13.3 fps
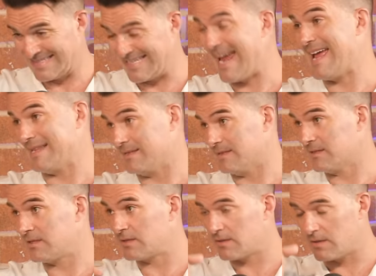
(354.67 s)

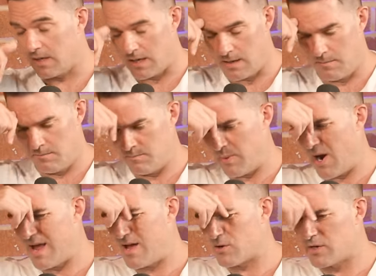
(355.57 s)
10s. But
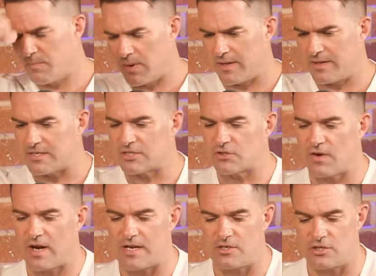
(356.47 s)
I occupy this
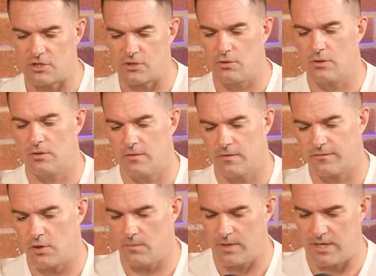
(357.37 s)
strange corner
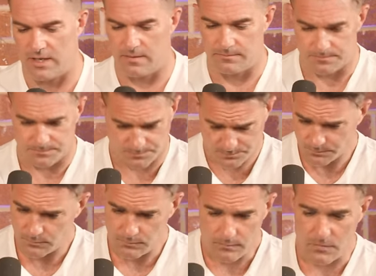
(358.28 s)
of comedy,
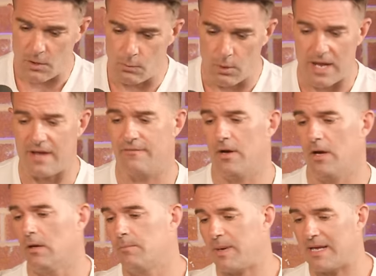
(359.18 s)

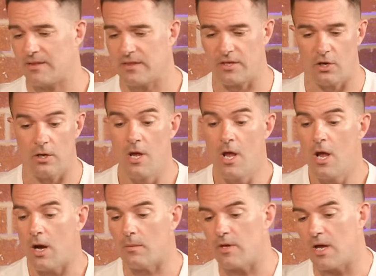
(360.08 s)
whatever, Pantheon.
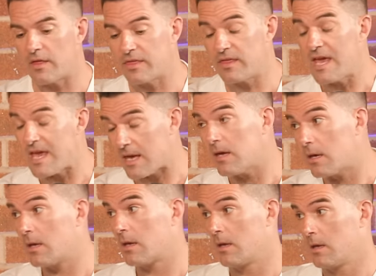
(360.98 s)
I mean, I
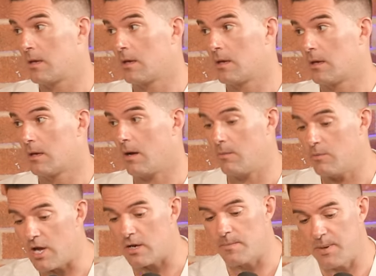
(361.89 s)
think I'm
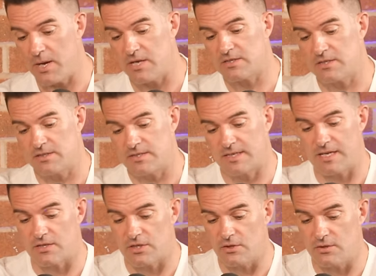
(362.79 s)
the only person to
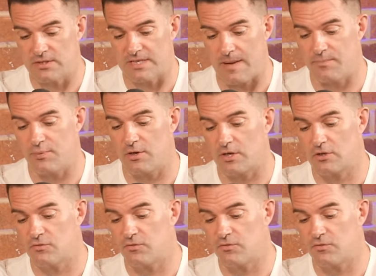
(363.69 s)
get two separate